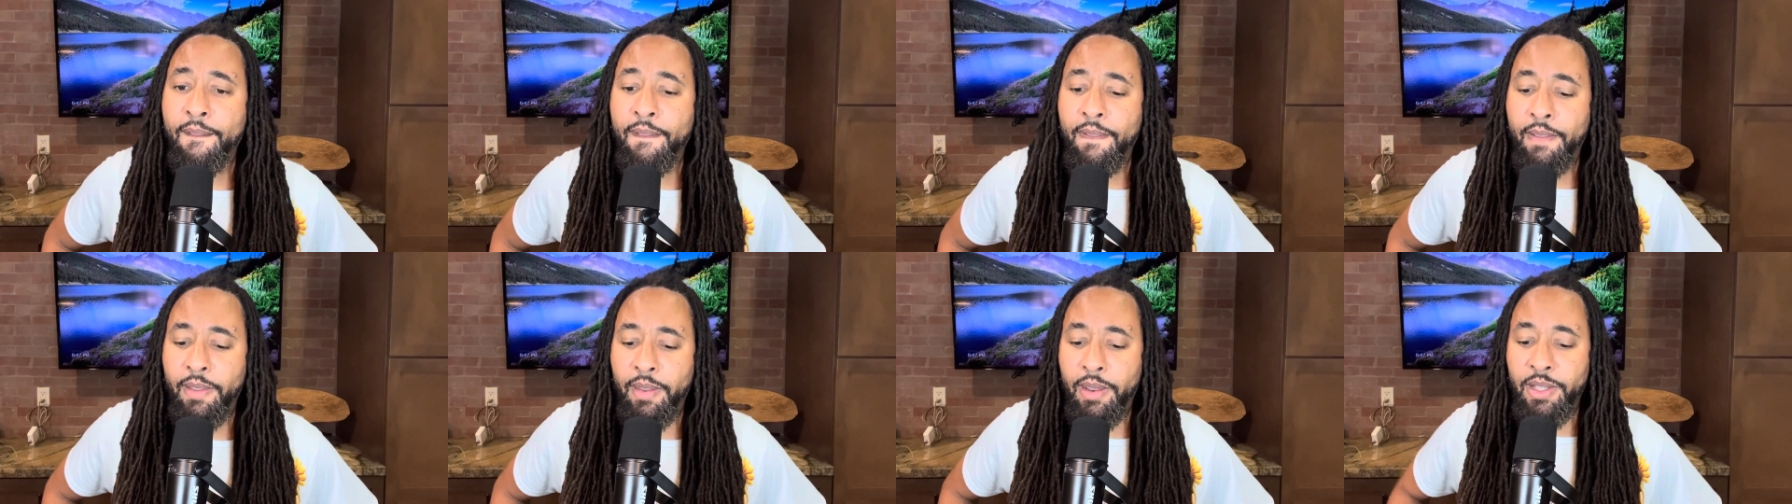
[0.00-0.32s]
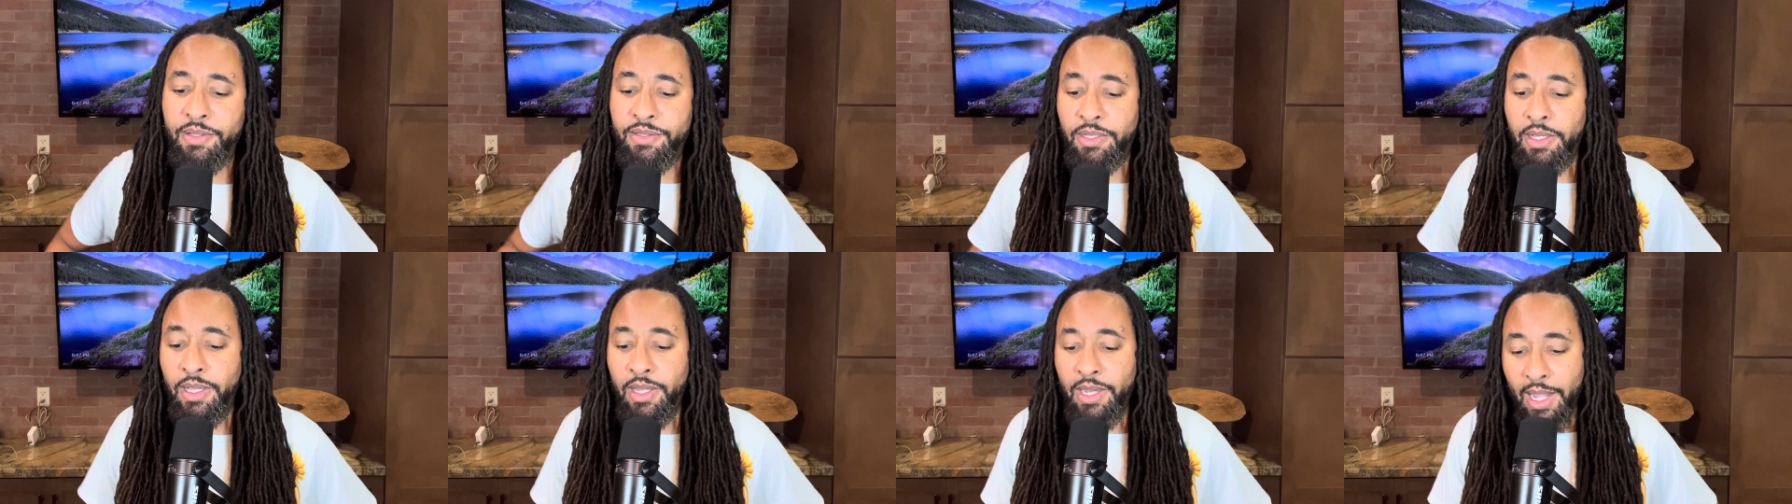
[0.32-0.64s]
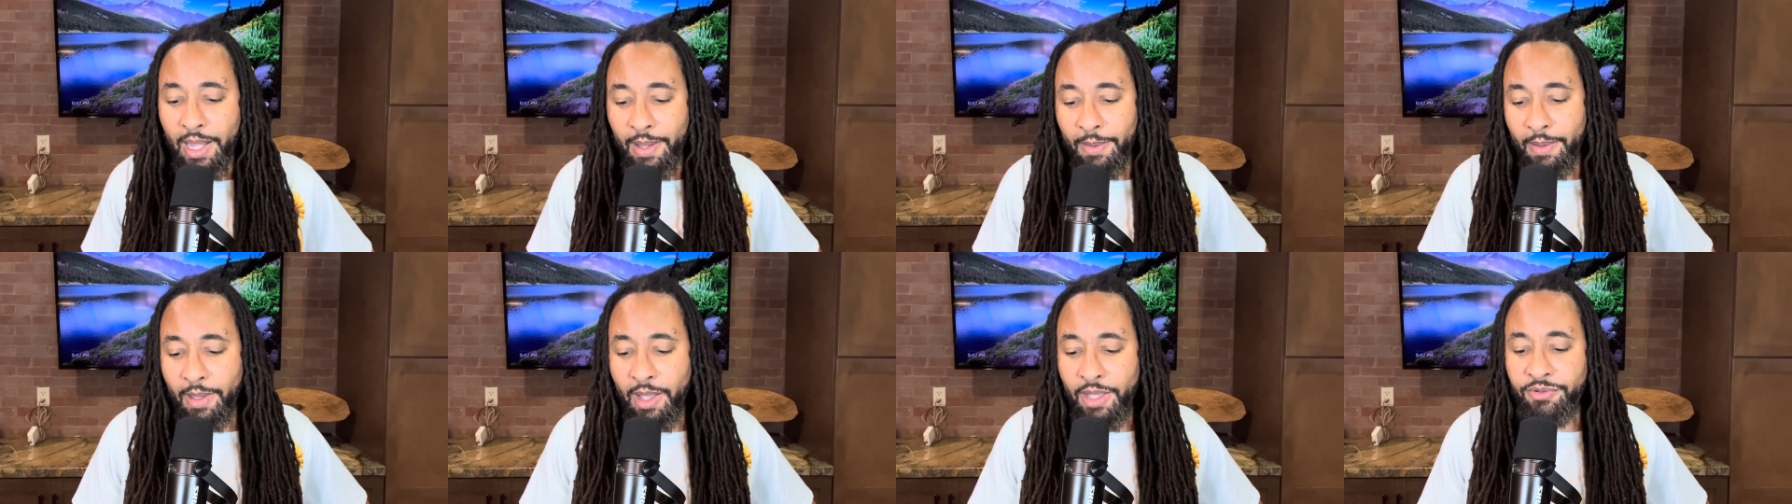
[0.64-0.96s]
And I said, and
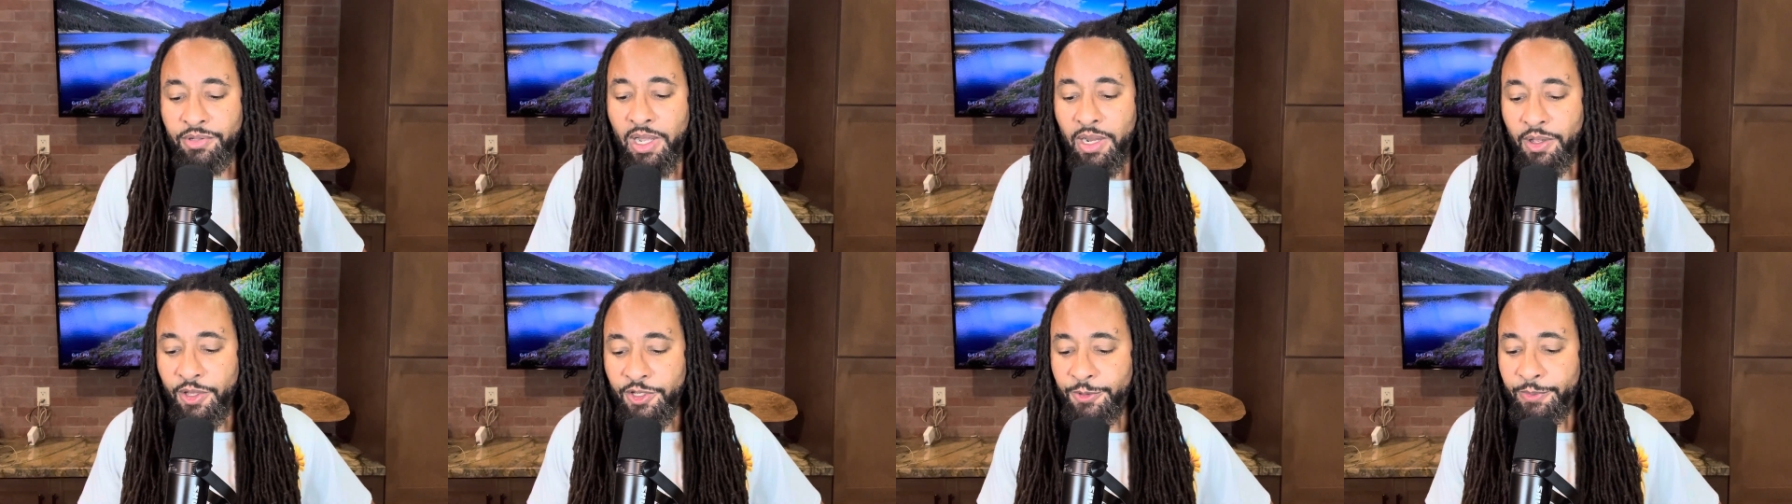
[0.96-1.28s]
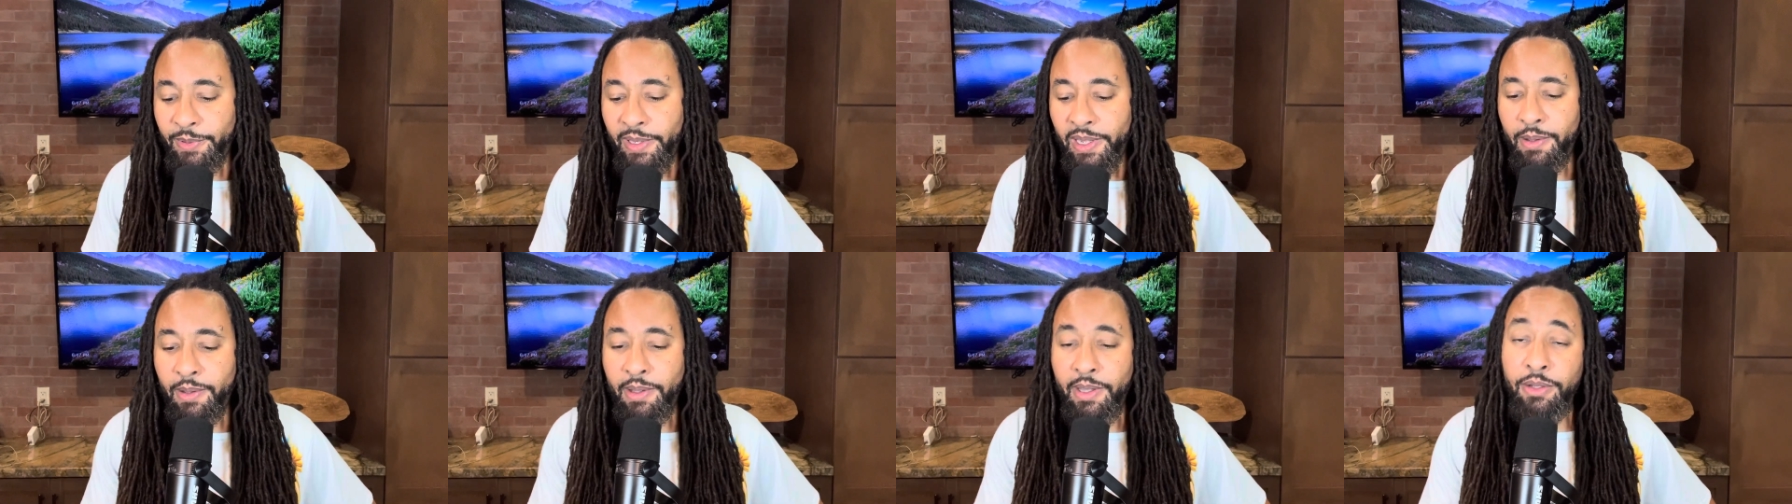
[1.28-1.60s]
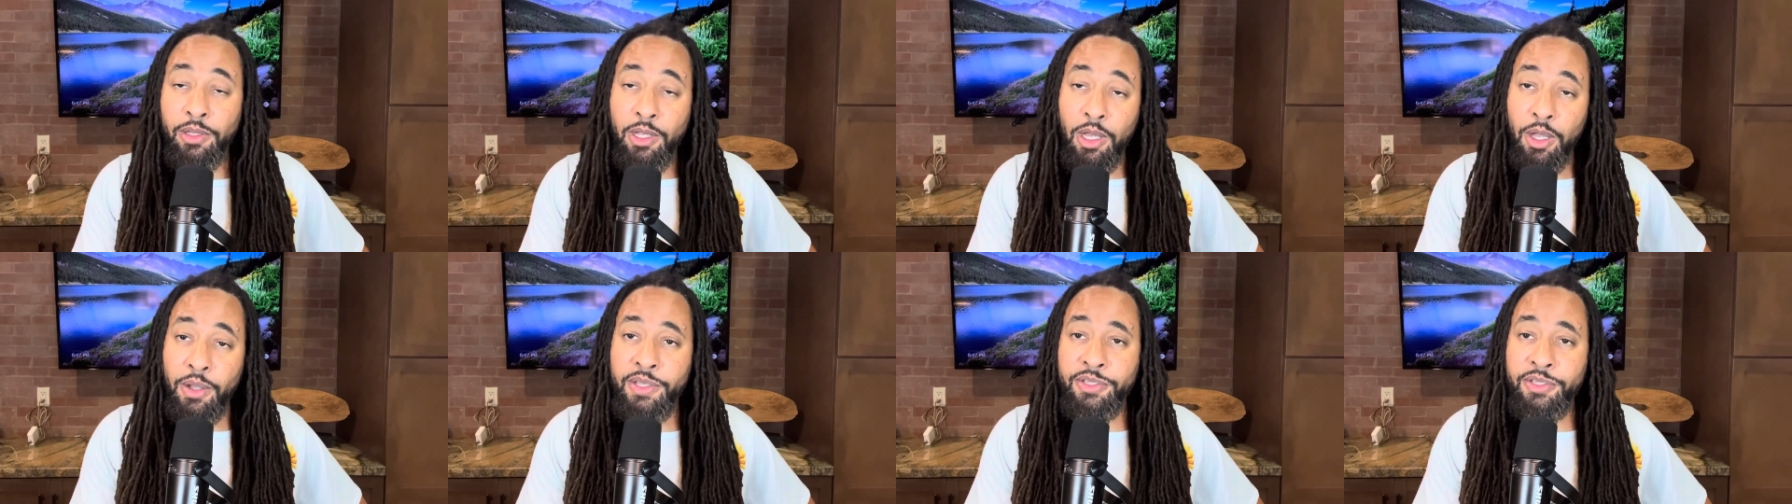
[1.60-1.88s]
I, I try to explain, like, no,